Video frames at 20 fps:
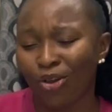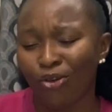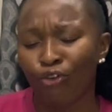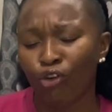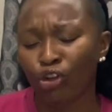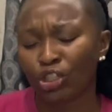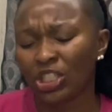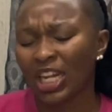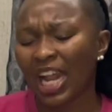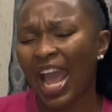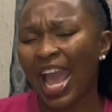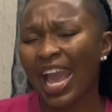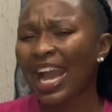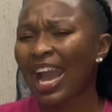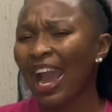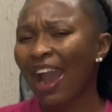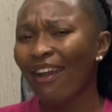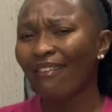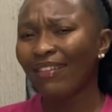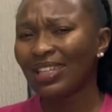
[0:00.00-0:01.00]
Unfortunately, I
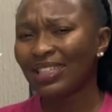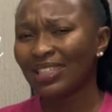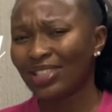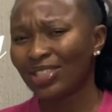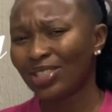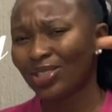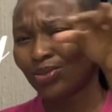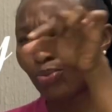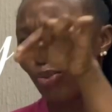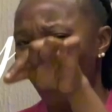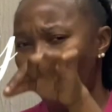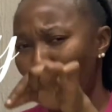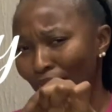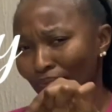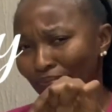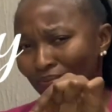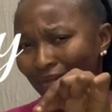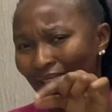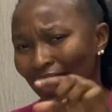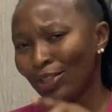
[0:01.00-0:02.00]
carried it small
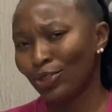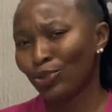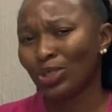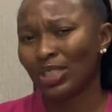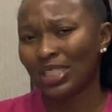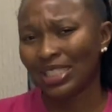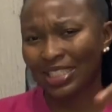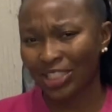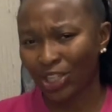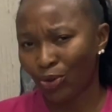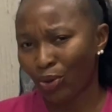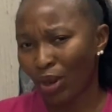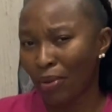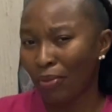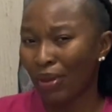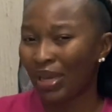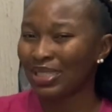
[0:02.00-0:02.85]
into this January,